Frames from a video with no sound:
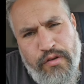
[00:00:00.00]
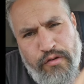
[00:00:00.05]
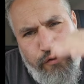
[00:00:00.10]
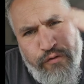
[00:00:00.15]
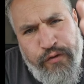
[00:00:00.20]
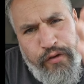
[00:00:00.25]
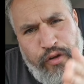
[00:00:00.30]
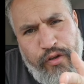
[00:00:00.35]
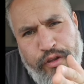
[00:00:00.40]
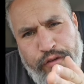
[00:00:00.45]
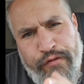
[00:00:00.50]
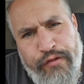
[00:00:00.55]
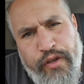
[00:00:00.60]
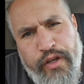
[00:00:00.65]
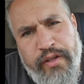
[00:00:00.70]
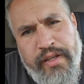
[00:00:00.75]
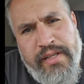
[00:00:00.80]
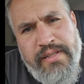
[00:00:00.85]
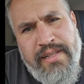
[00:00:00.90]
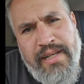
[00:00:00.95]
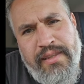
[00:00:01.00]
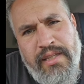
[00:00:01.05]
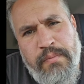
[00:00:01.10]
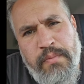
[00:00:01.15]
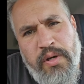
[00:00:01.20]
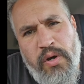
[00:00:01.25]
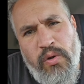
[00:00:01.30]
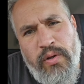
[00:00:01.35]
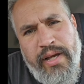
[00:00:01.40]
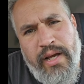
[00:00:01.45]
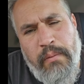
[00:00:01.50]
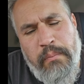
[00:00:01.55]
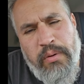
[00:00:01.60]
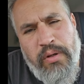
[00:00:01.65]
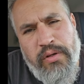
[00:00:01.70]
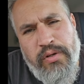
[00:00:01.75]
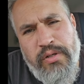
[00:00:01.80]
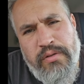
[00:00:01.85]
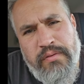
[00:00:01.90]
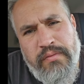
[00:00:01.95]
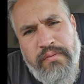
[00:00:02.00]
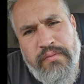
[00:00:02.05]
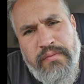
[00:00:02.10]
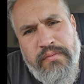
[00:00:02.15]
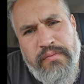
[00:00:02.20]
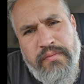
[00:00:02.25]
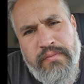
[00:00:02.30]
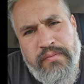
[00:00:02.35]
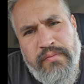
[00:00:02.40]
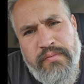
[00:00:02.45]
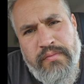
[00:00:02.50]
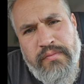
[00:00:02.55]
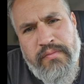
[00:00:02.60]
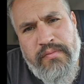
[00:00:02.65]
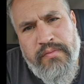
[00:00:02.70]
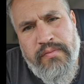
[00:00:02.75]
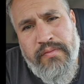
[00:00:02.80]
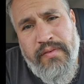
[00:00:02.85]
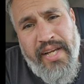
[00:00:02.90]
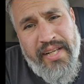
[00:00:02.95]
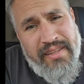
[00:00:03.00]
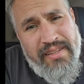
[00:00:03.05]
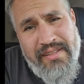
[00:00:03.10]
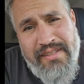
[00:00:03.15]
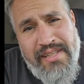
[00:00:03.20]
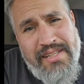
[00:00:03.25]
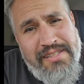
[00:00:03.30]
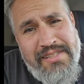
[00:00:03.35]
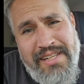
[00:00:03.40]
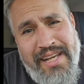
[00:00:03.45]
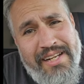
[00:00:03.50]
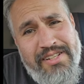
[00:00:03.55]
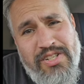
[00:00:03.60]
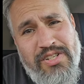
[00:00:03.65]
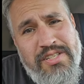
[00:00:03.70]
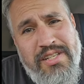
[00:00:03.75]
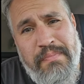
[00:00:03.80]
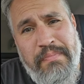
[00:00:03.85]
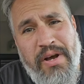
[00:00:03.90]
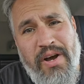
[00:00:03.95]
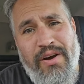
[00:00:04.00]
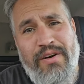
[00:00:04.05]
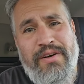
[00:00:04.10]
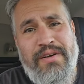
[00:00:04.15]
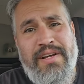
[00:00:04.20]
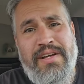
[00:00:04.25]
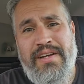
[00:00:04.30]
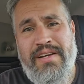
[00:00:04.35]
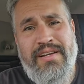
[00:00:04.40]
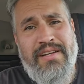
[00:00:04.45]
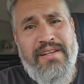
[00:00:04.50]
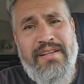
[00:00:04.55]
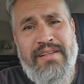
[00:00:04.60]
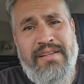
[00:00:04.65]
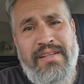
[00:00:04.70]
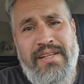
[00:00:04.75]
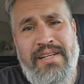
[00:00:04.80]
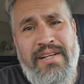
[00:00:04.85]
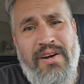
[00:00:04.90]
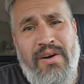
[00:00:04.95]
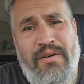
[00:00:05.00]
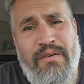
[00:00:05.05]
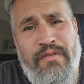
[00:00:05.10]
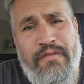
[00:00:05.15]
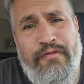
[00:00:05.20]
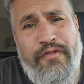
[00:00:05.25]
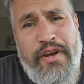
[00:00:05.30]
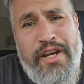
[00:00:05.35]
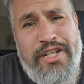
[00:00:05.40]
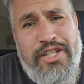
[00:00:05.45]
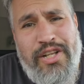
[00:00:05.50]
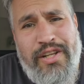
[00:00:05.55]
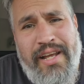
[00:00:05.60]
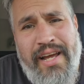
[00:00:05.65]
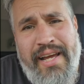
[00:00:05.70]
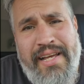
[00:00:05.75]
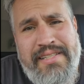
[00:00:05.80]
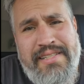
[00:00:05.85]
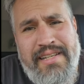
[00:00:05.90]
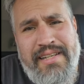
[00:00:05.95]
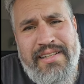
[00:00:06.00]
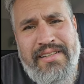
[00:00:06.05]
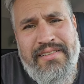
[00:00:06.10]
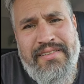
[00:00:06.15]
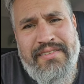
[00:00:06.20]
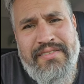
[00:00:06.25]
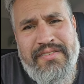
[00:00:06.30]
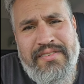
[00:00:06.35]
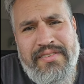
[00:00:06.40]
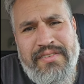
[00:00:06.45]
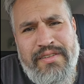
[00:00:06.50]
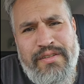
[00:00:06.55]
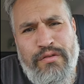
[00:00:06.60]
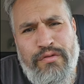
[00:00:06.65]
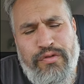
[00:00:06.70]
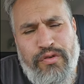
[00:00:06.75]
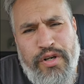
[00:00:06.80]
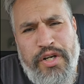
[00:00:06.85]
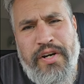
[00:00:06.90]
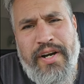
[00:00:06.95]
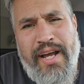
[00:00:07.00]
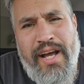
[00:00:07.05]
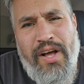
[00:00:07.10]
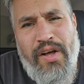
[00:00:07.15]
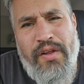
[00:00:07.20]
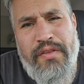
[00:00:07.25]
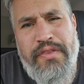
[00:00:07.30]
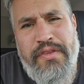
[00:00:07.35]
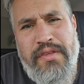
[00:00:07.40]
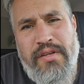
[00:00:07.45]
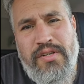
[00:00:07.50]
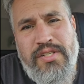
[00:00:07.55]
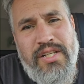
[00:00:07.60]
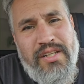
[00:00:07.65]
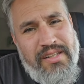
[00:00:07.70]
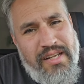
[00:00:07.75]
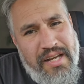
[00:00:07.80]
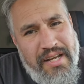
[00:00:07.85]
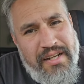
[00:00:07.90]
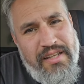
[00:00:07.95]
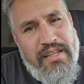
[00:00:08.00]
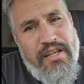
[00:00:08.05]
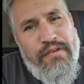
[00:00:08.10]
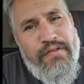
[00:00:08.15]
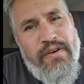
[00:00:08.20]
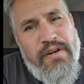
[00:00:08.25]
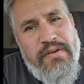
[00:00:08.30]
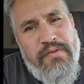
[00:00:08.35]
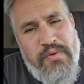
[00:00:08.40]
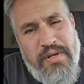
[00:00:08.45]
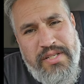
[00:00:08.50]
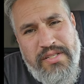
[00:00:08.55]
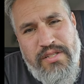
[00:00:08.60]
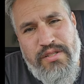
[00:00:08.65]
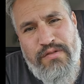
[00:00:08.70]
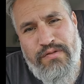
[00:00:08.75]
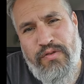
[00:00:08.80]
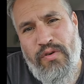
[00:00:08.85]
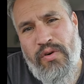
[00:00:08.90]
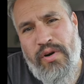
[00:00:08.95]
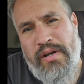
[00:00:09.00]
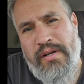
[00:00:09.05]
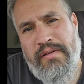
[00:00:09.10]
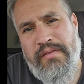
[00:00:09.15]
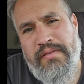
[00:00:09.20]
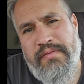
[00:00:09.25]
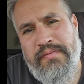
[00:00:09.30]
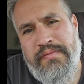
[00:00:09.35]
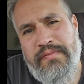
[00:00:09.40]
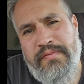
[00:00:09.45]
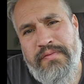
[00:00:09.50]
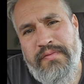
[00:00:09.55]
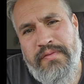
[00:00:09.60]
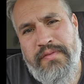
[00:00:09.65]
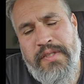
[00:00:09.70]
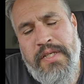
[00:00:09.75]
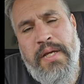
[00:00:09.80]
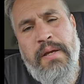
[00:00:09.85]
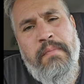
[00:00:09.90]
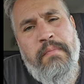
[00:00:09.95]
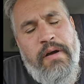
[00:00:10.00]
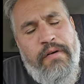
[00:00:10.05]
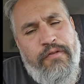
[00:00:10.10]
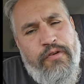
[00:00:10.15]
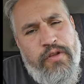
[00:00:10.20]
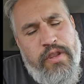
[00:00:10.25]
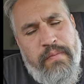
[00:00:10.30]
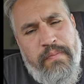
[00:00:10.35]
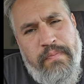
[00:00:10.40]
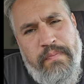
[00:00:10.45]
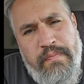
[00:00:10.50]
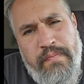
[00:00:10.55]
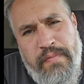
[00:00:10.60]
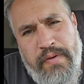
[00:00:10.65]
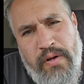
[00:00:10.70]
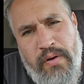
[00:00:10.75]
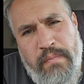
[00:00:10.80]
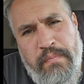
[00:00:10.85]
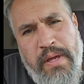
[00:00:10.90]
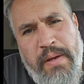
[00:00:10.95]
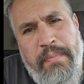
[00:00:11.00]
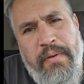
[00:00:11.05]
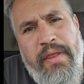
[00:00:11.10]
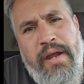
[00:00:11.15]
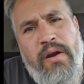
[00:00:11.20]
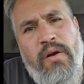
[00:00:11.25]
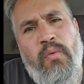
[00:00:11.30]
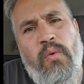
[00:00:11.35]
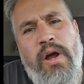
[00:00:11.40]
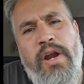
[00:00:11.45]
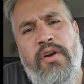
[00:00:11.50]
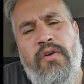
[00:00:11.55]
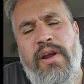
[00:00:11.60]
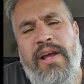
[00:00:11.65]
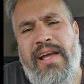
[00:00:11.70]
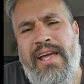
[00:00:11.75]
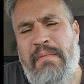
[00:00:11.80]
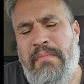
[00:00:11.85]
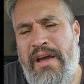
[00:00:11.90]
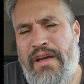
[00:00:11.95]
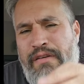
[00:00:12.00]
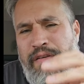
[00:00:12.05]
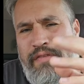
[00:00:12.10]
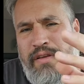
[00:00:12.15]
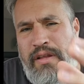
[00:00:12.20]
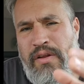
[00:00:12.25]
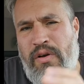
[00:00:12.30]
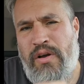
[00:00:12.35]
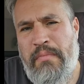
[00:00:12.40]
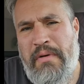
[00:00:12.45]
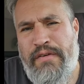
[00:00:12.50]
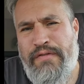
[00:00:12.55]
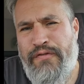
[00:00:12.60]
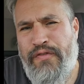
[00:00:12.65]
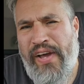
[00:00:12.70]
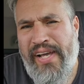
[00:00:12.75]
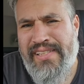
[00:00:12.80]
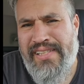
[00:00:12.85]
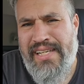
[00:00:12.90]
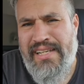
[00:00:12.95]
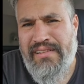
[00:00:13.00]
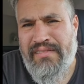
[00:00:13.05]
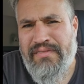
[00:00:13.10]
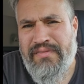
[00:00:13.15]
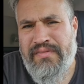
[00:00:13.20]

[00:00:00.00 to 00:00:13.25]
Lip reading: Feel the feelings. Let them go like a balloon. Like, it's not just about, you know, visualizing for your health. There's a lot of different reasons for it. But for the, you know, people that are wondering, am I fixing?